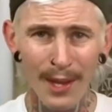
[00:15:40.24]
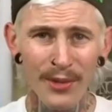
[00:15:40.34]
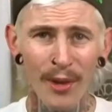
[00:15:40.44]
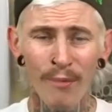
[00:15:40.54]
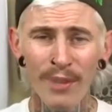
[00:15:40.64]

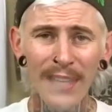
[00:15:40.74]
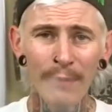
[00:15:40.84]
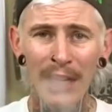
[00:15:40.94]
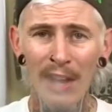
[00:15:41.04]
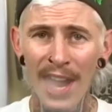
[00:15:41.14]
So I really,
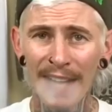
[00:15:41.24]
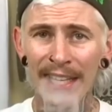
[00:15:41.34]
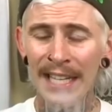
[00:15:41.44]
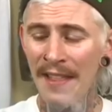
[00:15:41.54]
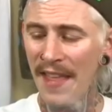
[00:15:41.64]
really like
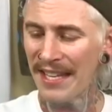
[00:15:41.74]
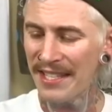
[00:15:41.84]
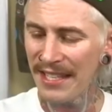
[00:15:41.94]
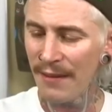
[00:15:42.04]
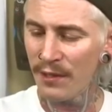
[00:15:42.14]
that
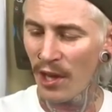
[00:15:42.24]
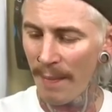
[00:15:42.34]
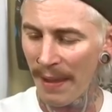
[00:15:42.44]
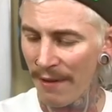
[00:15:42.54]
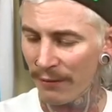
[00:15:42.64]
sieve
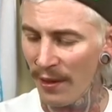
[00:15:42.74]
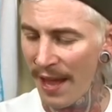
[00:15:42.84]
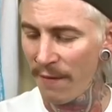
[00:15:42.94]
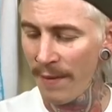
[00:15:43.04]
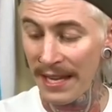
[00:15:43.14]
type airflow.
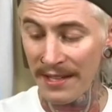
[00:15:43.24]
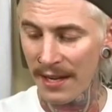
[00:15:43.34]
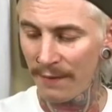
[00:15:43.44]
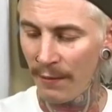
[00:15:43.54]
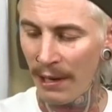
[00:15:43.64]
That for me is
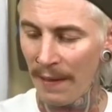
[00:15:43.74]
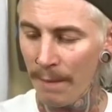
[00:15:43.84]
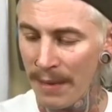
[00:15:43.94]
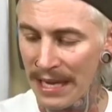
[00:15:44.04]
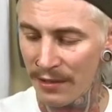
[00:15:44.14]
definitely one of the
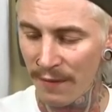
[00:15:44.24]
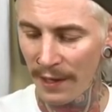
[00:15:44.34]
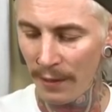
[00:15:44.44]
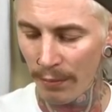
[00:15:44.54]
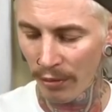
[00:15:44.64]
biggest
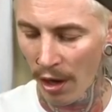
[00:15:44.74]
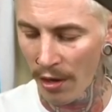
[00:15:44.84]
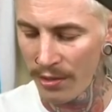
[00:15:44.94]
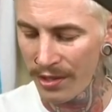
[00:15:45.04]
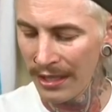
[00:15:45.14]
fucking
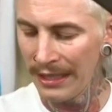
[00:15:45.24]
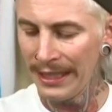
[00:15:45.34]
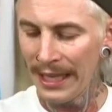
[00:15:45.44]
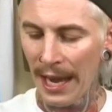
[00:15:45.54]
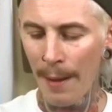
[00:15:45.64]
pros.
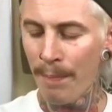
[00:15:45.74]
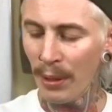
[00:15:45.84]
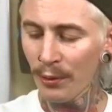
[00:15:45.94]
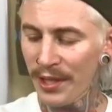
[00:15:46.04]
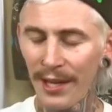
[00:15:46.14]
Uh,
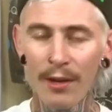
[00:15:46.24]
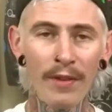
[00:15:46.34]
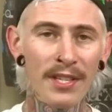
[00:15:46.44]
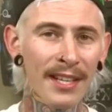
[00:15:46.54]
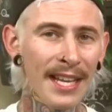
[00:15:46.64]
build deck,
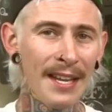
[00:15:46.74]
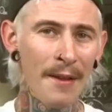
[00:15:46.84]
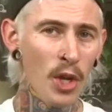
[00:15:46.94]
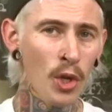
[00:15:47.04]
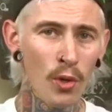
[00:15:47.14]
obviously,
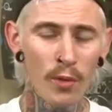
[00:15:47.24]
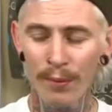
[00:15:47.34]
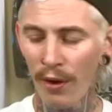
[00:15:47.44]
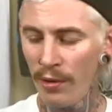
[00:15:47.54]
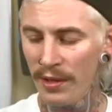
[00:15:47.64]
huge
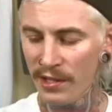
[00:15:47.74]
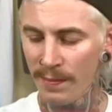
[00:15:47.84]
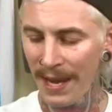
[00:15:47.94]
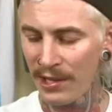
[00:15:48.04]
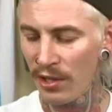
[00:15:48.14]
pro in the
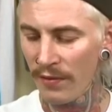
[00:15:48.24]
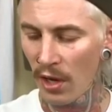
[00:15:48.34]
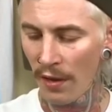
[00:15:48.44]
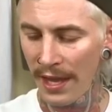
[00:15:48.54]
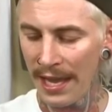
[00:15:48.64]
space you've
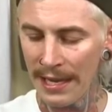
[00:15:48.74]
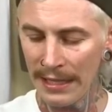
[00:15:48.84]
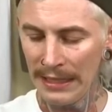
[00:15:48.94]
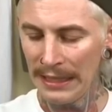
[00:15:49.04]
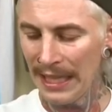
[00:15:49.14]
got there.
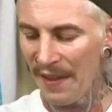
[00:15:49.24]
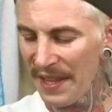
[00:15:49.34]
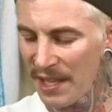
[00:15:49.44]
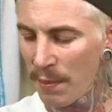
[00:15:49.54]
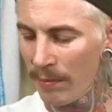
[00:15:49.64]
I
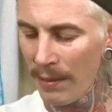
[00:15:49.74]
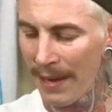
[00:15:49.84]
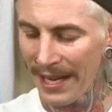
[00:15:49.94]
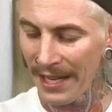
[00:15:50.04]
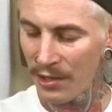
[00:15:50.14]
think that's probably
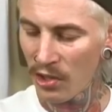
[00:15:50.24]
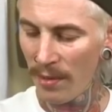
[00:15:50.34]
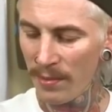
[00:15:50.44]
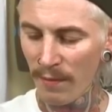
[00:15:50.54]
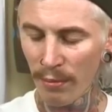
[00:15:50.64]
about it in
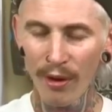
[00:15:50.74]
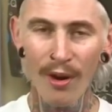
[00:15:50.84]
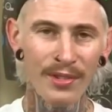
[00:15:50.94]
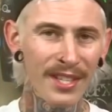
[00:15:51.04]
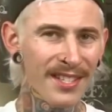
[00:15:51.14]
terms of
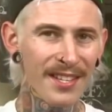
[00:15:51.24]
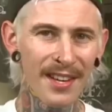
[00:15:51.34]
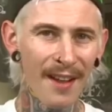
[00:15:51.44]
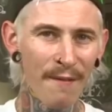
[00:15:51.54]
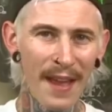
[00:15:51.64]
pros. It's just
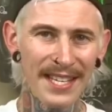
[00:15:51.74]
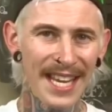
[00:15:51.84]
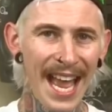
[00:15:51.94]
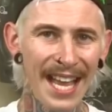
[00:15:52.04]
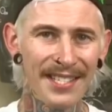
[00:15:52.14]
a
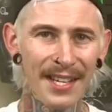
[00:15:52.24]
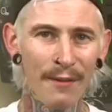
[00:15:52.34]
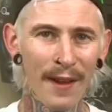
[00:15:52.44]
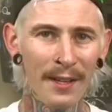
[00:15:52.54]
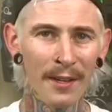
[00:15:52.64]
fantastic
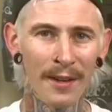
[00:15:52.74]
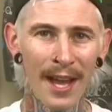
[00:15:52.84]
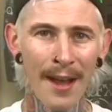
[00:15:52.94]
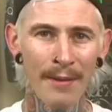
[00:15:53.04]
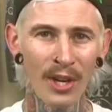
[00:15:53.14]
fucking,
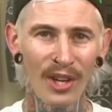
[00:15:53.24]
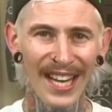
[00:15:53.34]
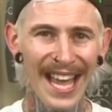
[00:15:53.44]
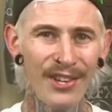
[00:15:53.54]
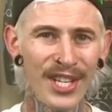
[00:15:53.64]
uh, you know,
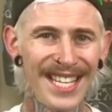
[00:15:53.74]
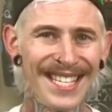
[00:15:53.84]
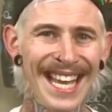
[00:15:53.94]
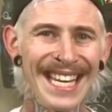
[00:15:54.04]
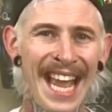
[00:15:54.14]
Cloud
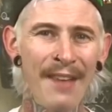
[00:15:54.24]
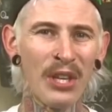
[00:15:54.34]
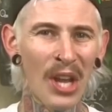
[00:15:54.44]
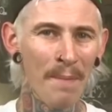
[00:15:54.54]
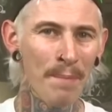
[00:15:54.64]
Chasers R D A. If
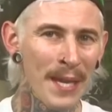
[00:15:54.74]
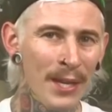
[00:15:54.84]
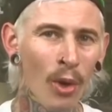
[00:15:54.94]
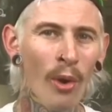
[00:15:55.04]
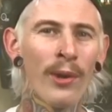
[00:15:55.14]
you like
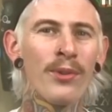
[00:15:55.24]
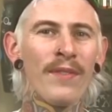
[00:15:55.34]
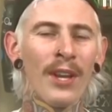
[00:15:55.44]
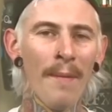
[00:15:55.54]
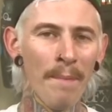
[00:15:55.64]
big coils,
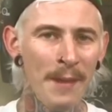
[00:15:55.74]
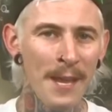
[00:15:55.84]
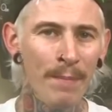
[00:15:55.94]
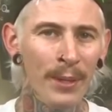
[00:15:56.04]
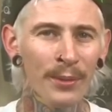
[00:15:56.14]
if you like
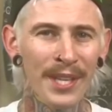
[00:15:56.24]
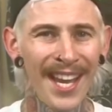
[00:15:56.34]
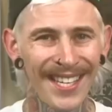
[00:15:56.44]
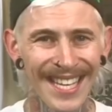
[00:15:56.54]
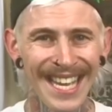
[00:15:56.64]
big build
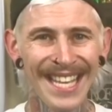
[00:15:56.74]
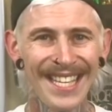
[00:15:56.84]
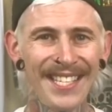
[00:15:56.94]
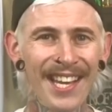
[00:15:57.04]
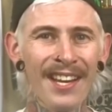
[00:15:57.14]
decks,
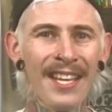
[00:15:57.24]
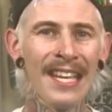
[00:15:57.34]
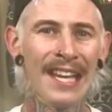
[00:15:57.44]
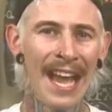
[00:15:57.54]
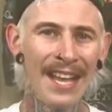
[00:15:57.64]
this cunt
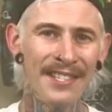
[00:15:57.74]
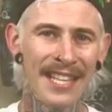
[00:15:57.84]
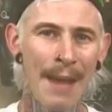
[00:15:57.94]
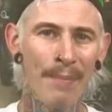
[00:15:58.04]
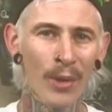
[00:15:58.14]
here has
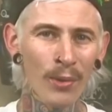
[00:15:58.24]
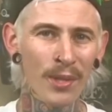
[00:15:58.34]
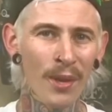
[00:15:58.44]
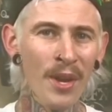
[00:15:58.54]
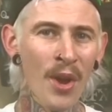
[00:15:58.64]
that, but
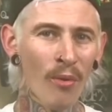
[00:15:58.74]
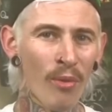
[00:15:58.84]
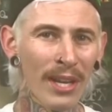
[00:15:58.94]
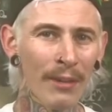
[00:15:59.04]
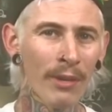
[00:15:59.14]
also
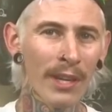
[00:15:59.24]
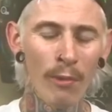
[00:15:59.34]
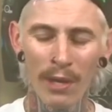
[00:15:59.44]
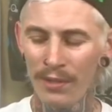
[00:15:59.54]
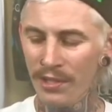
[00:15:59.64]
really, really
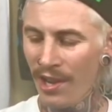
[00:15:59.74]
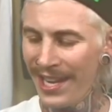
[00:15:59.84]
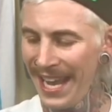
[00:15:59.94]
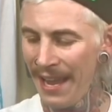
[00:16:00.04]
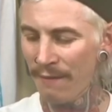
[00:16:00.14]

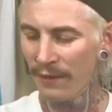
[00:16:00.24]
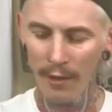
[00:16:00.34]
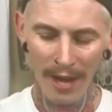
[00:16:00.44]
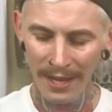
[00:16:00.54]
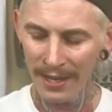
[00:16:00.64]
well-designed
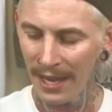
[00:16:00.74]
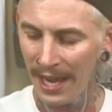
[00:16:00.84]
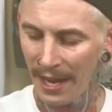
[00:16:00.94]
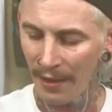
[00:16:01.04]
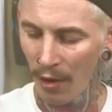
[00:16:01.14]
airflow and, uh,
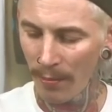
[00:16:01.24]
and other